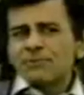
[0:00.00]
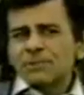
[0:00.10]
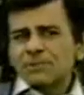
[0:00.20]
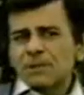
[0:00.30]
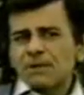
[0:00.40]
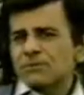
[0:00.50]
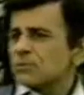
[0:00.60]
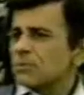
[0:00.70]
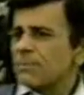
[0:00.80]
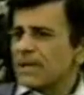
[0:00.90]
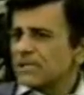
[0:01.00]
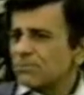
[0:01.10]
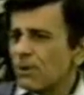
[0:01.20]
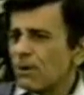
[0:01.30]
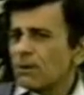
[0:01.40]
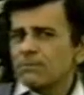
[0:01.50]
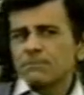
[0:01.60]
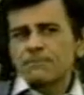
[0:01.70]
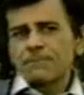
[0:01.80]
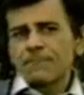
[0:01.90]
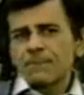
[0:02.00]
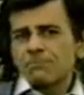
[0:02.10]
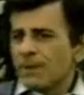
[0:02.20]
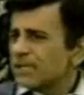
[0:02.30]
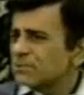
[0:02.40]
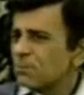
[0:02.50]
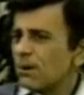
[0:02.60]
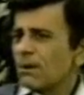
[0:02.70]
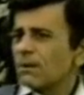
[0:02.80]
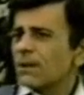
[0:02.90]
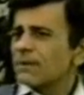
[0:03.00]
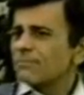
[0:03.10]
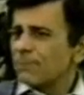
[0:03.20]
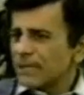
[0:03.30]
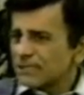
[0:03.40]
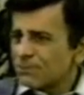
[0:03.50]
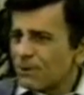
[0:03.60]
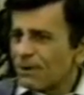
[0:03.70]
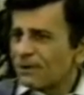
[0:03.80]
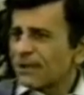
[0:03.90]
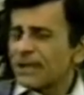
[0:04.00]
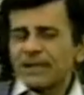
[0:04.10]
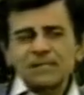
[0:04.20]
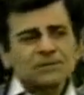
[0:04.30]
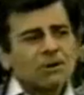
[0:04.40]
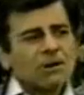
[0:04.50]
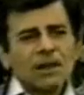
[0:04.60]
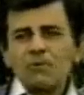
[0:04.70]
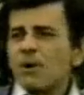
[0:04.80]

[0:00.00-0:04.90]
first loves were baseball, and baseball. And that's all I